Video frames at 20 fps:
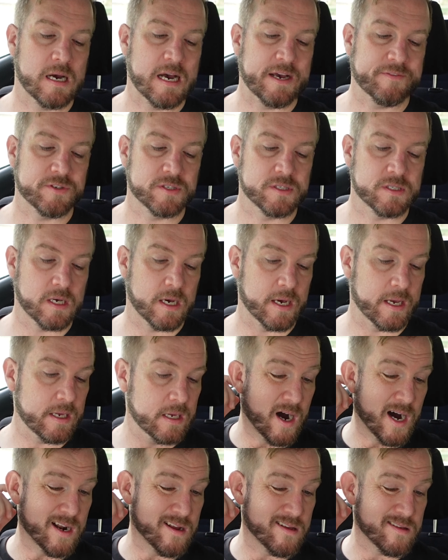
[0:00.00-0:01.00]
I have to say,
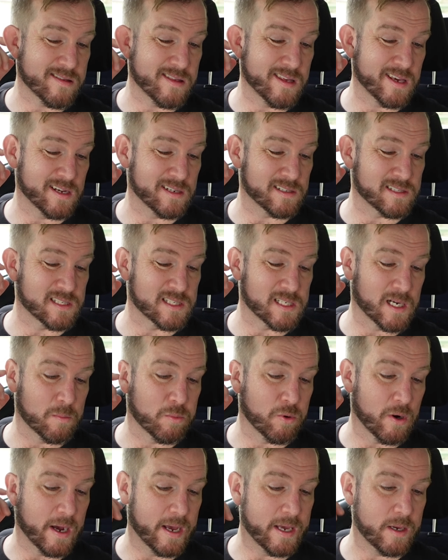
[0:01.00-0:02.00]
I don't think
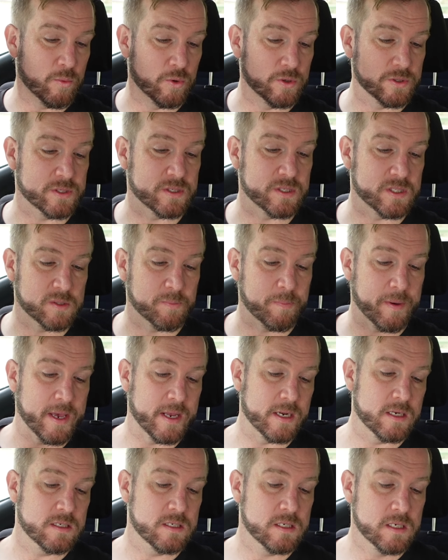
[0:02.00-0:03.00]
Subway wants to
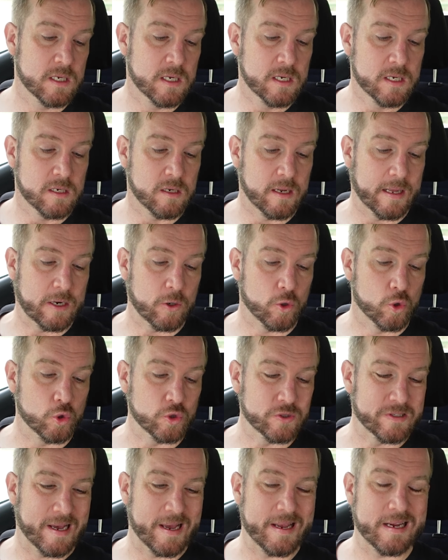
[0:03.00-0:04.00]
spend like
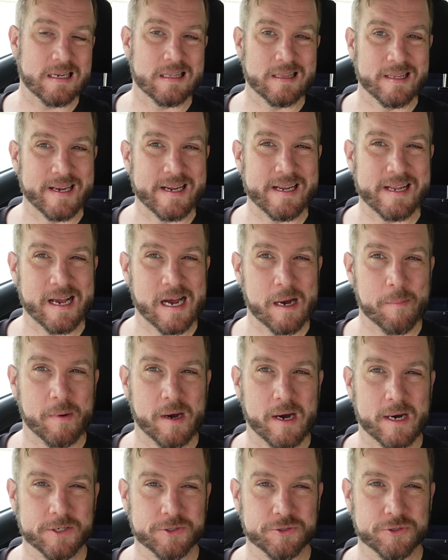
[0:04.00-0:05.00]
all day cleaning up
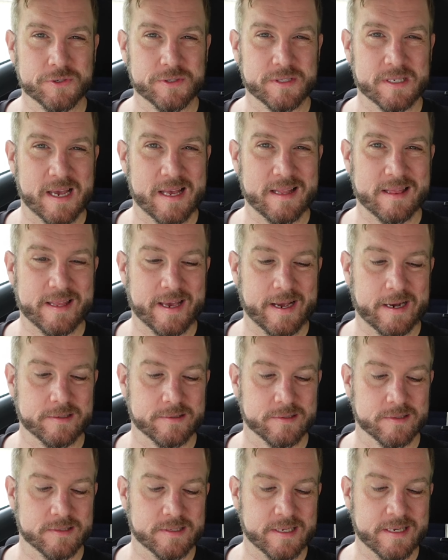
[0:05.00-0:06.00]
hundreds and
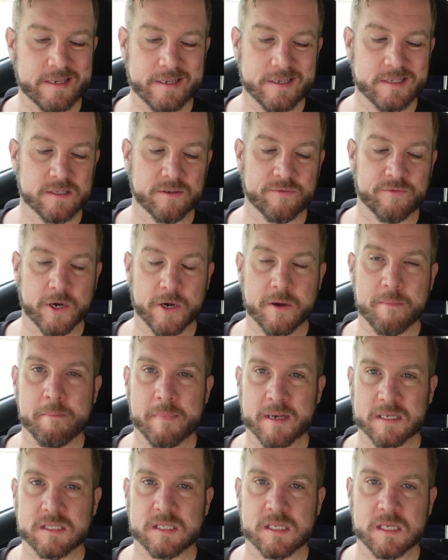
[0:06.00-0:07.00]
thousands. It is a very
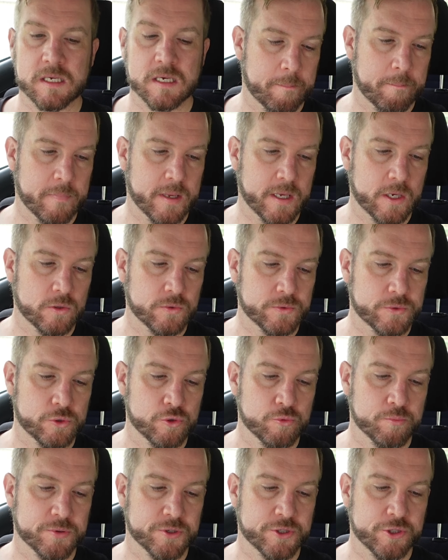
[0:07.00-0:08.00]
messy meal
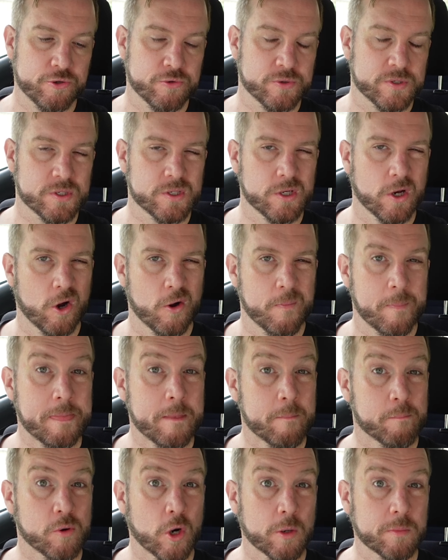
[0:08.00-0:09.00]
to produce, so
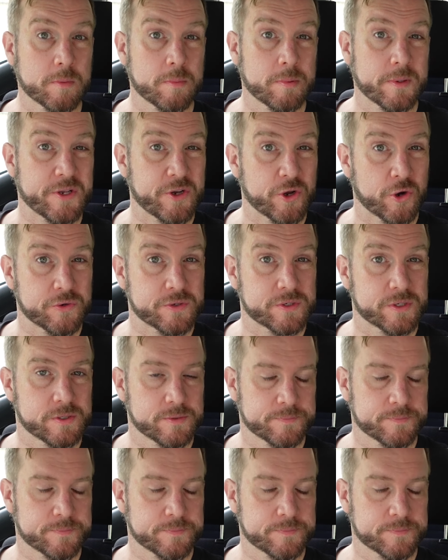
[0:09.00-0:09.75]
probably not.